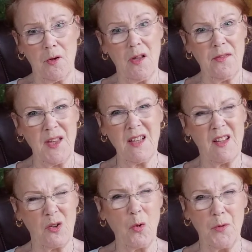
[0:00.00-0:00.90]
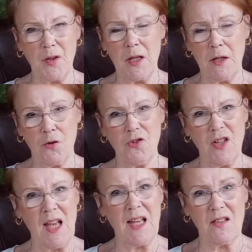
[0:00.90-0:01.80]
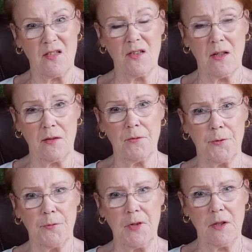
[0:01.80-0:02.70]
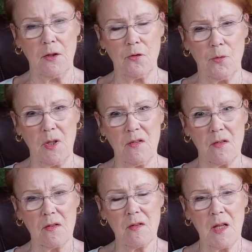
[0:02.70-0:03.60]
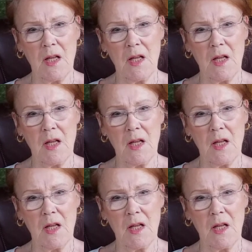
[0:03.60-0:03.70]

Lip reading: a thing that over the years she has done for various reasons.